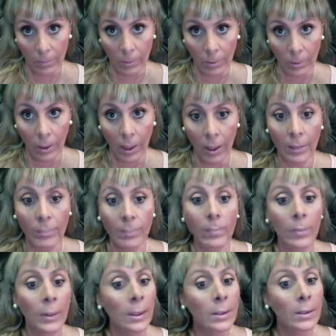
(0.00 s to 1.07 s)
Okay.
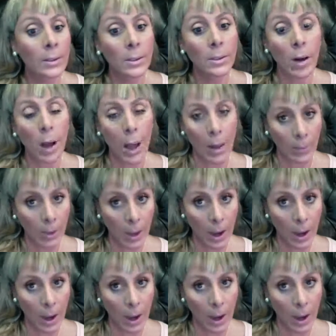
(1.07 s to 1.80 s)
So I'm going